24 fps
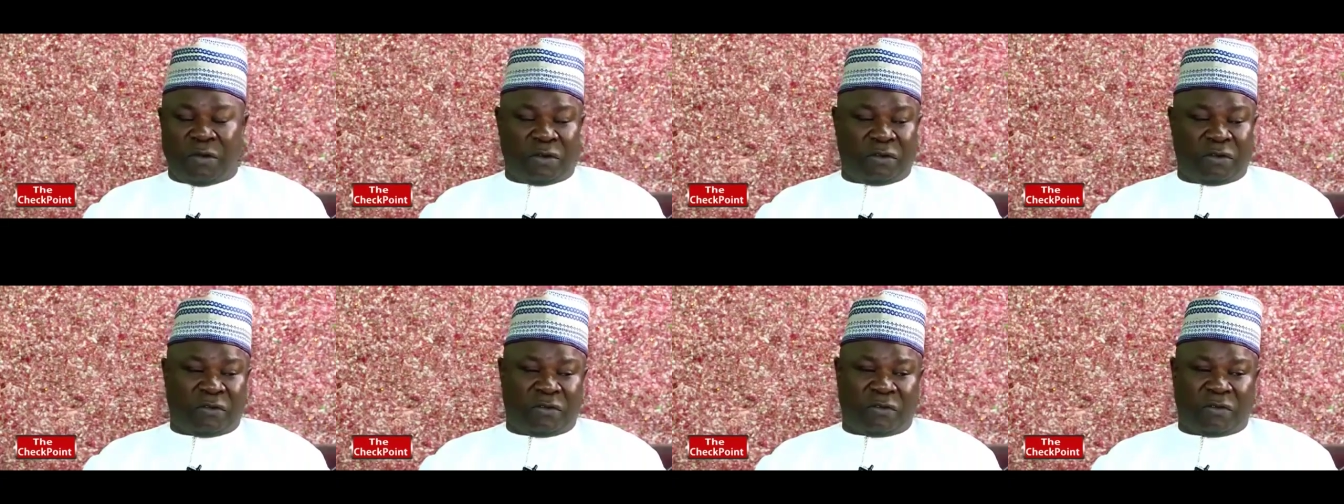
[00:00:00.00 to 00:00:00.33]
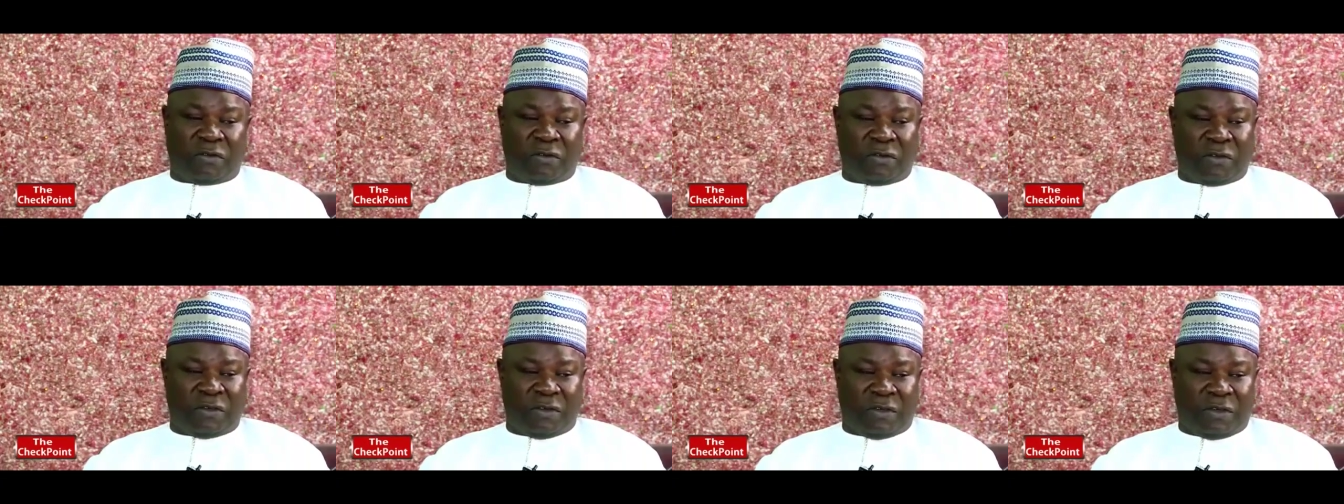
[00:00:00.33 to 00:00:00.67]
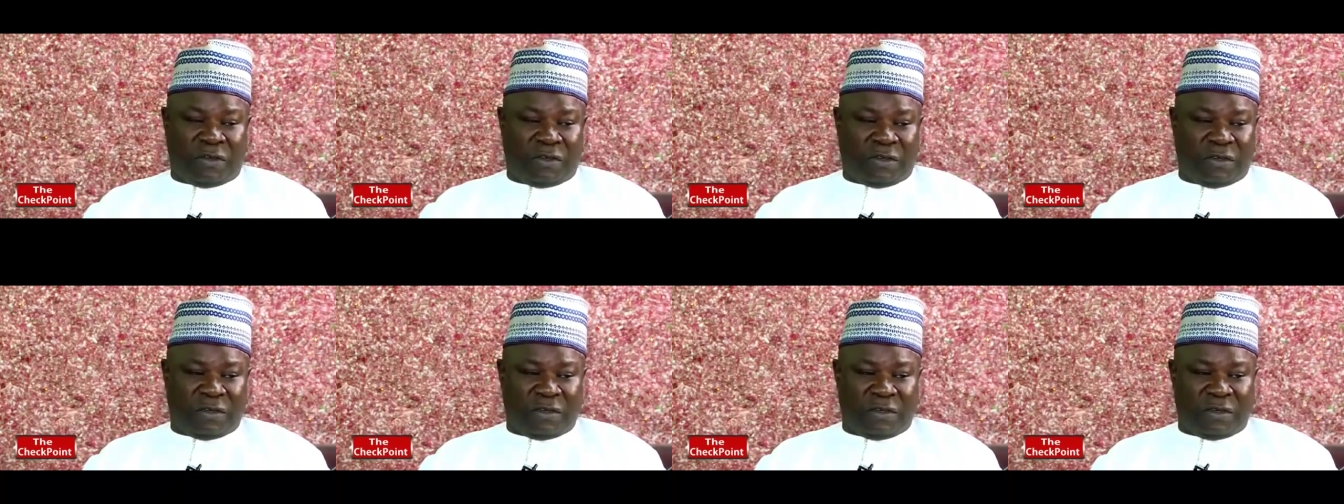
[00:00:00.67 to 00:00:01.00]
But
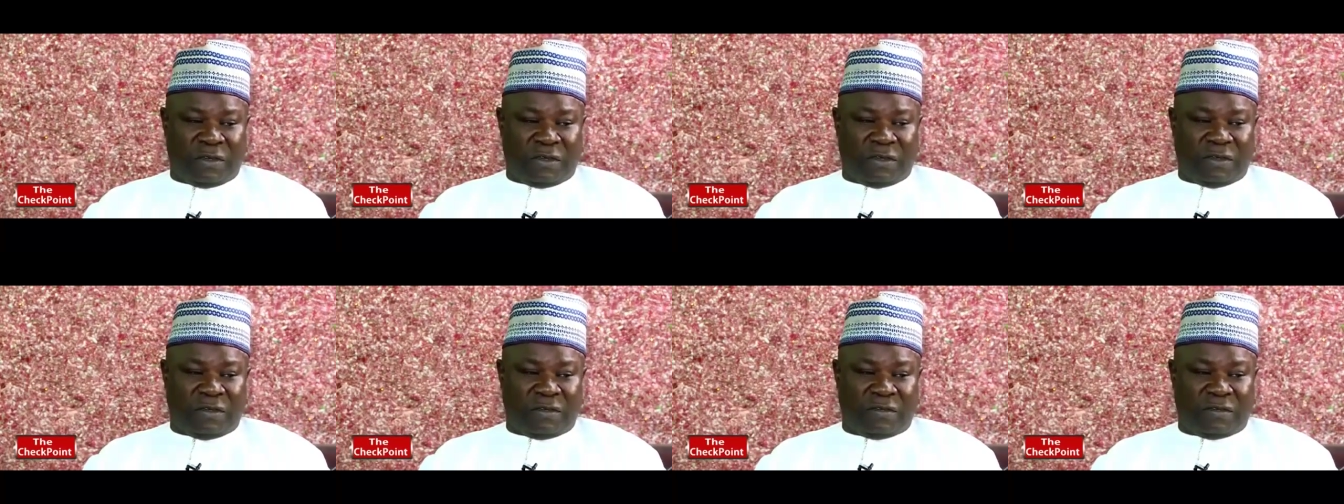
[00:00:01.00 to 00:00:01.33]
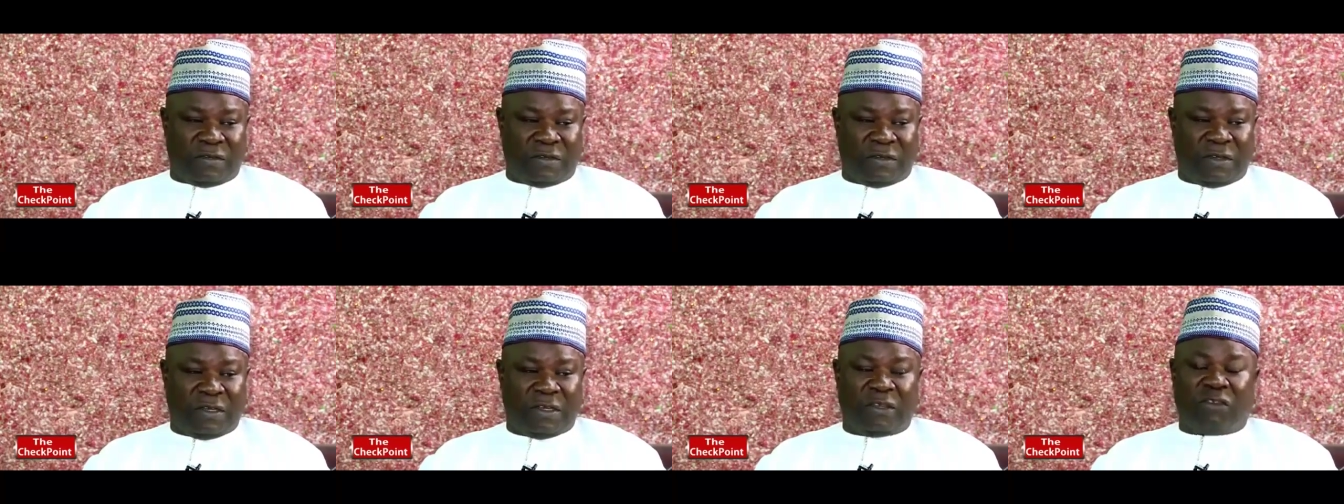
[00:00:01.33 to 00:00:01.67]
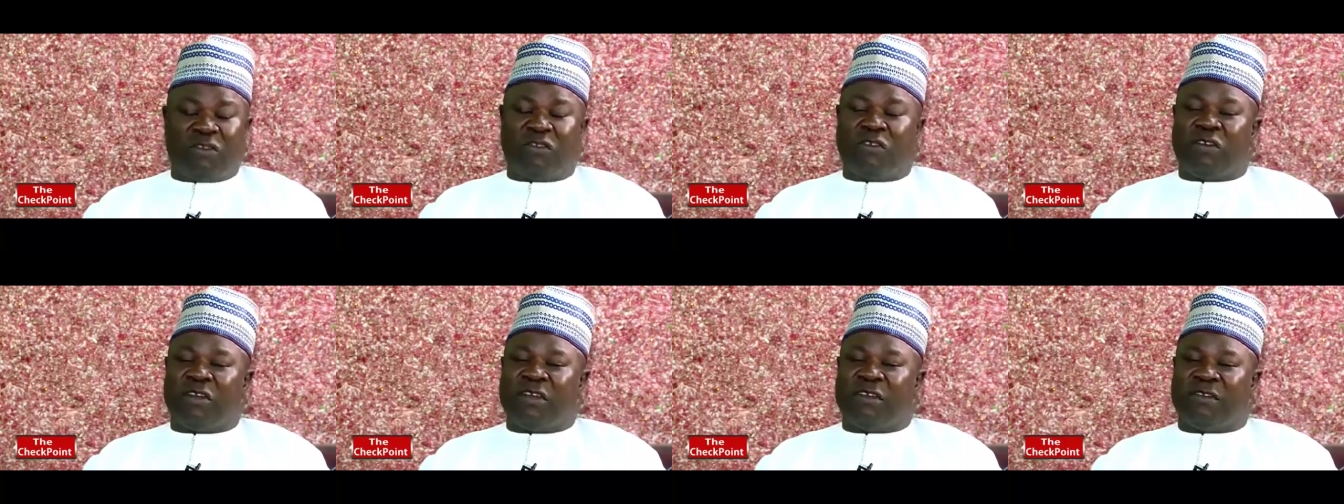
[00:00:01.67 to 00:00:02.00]
still,
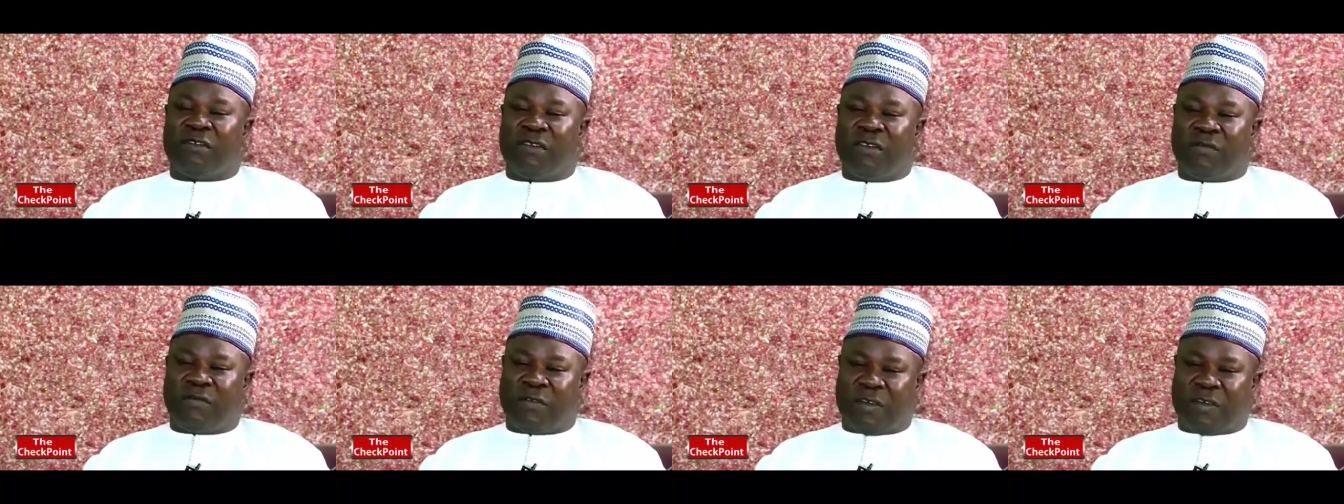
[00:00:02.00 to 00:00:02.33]
you know, it's